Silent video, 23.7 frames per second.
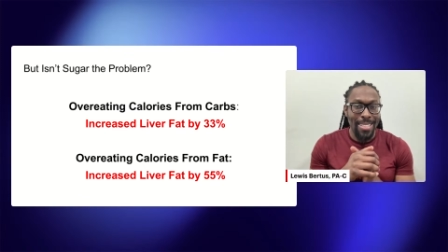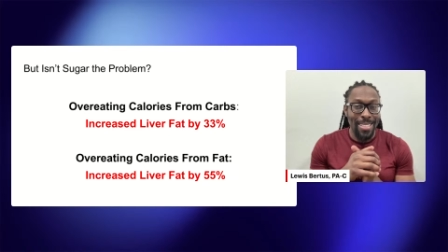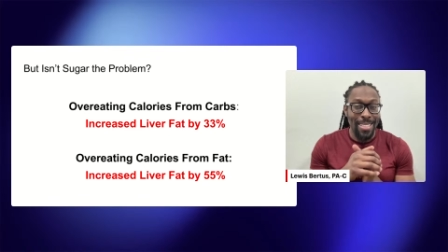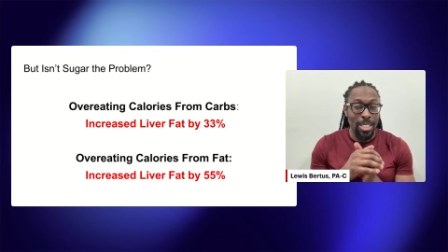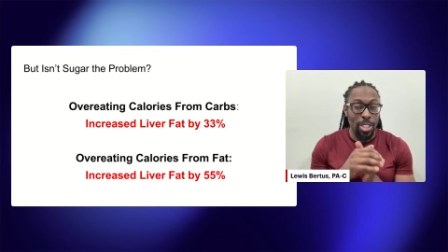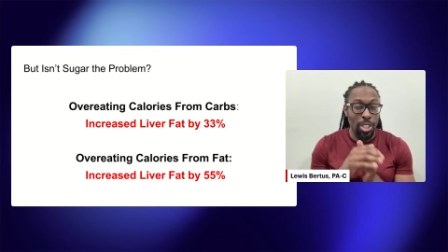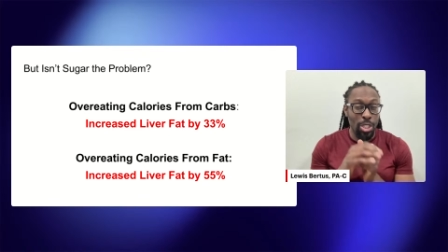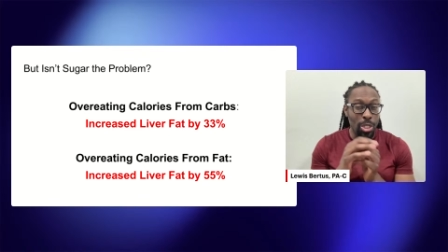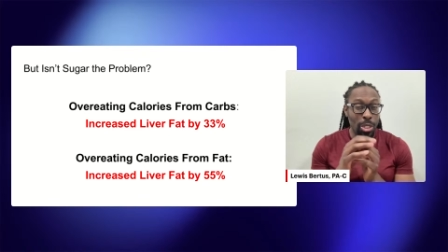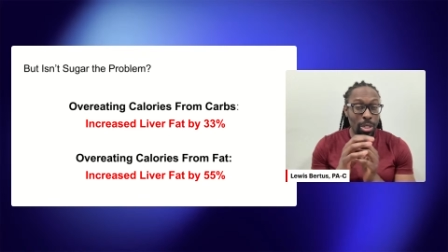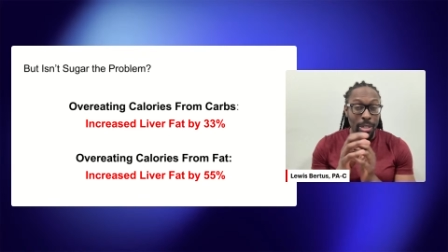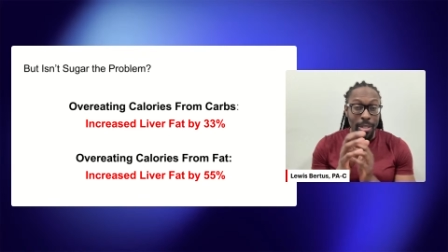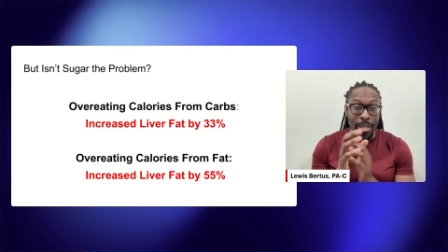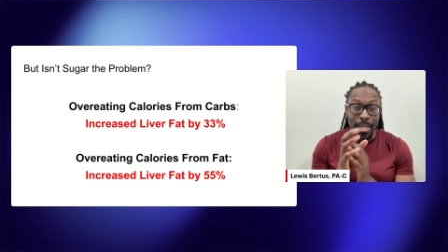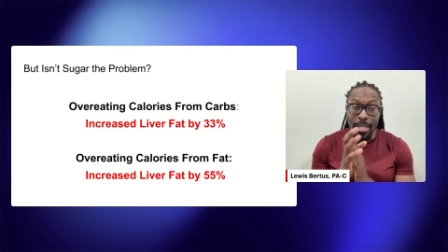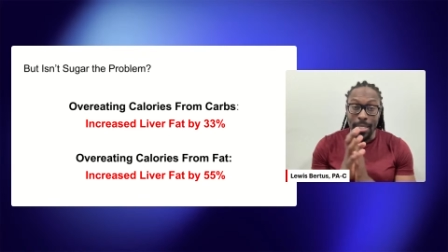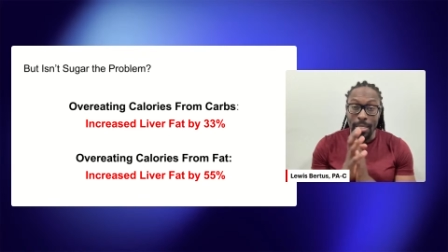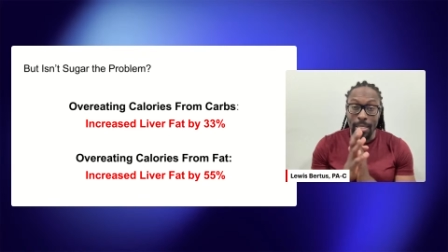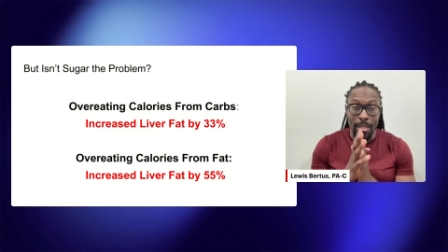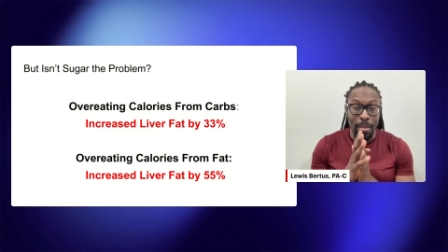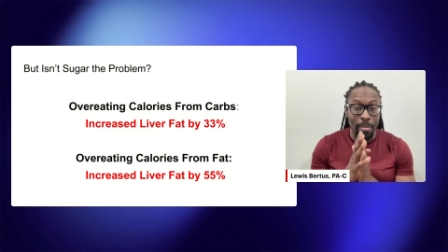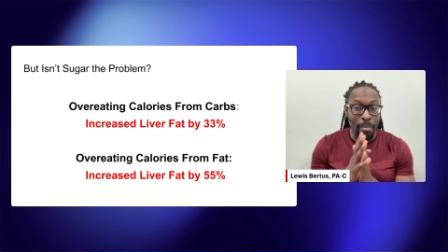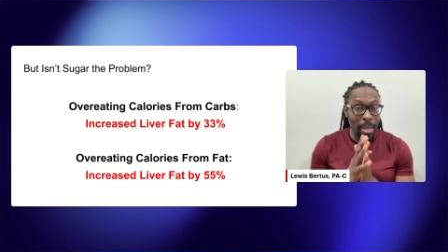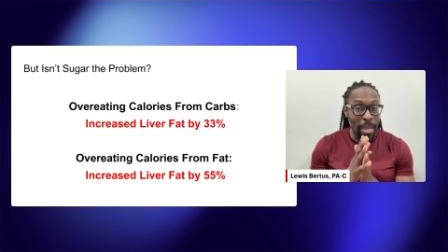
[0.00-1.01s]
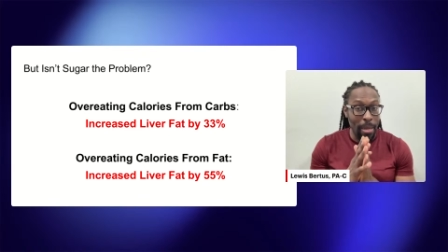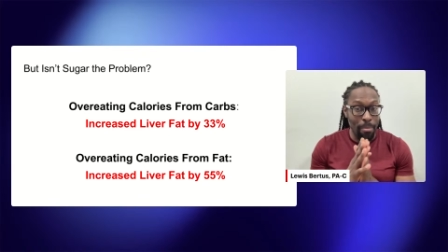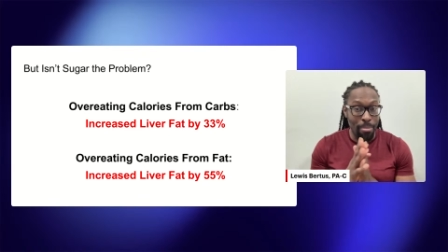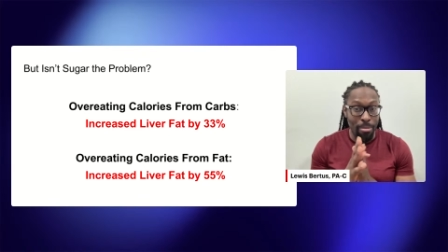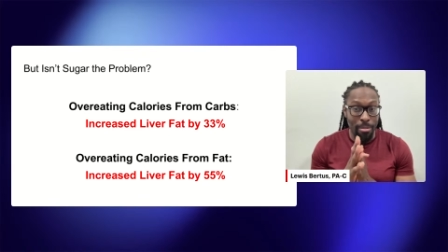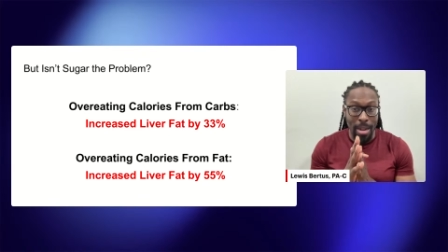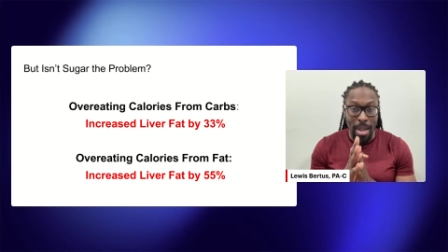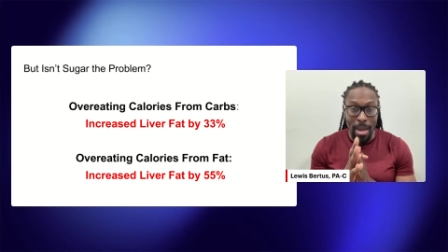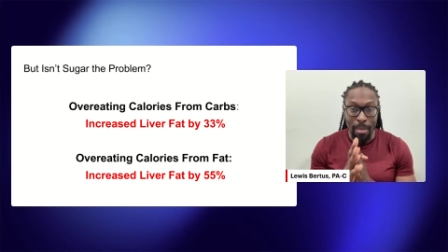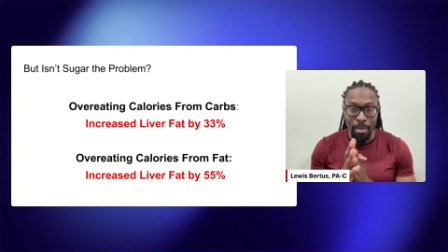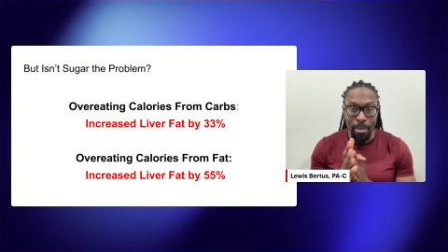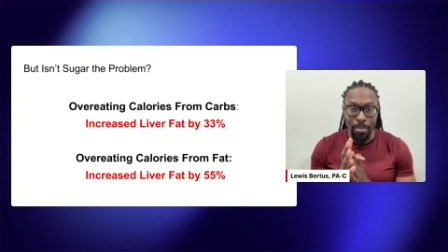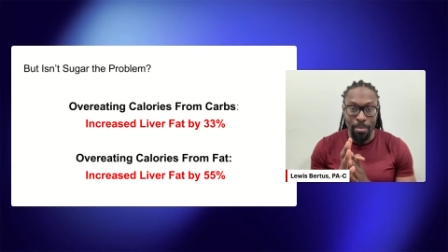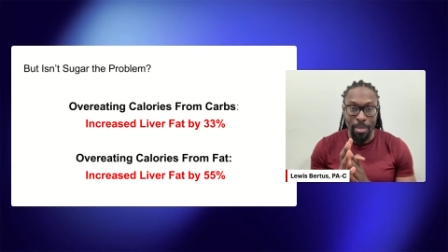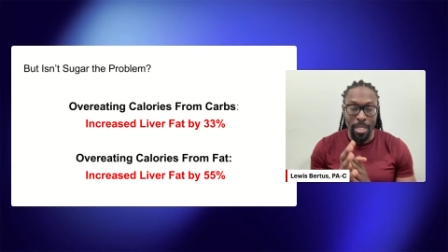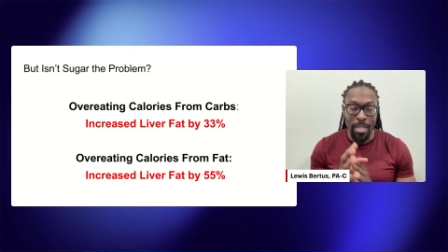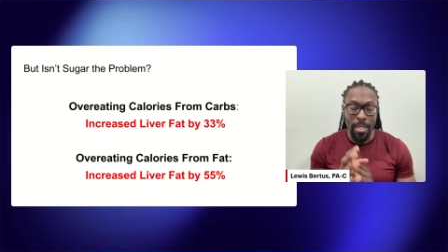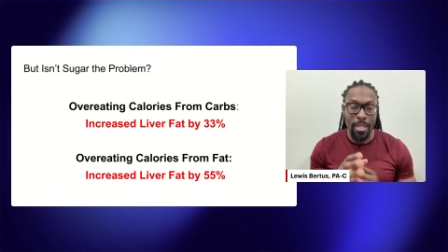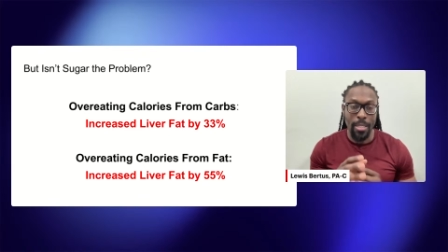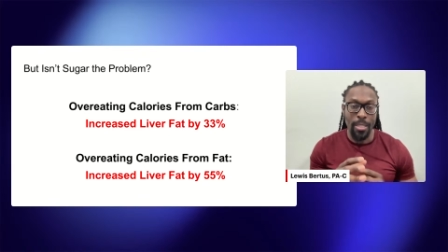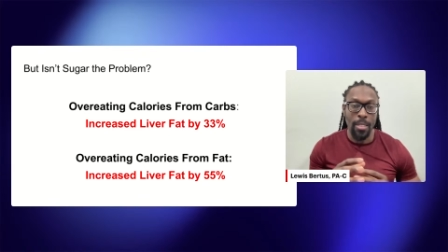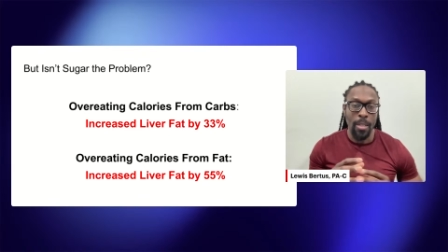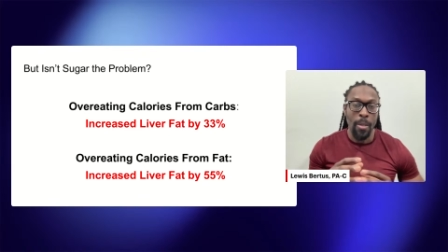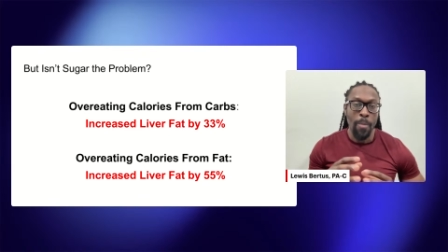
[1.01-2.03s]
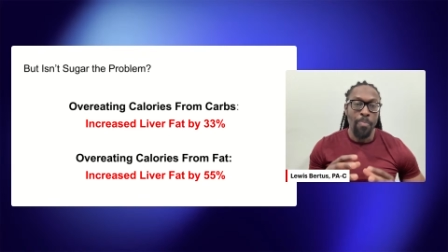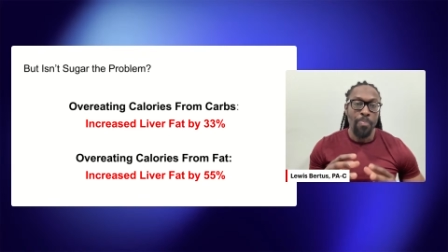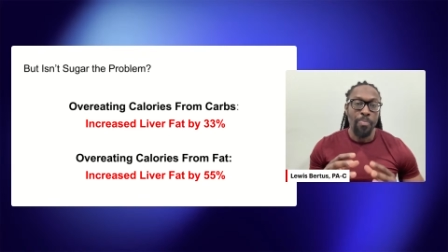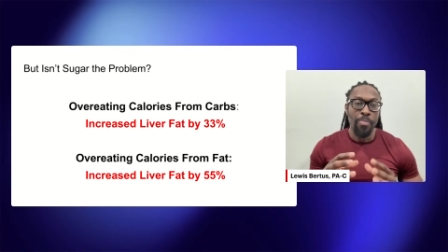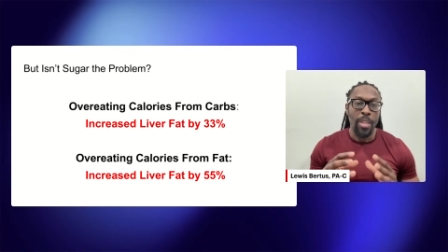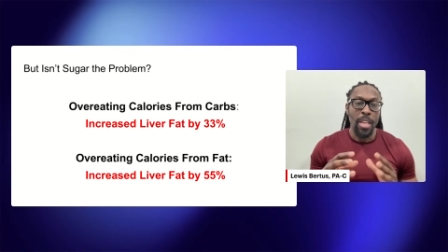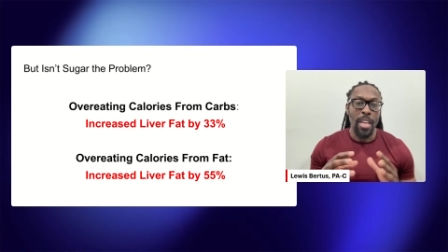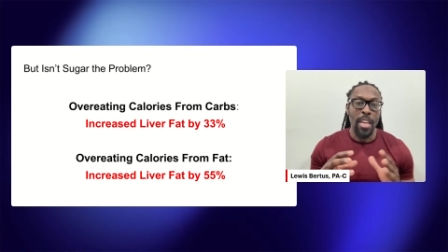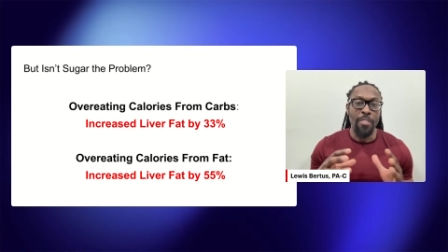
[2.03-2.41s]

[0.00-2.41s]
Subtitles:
Sugar isn't the main problem, because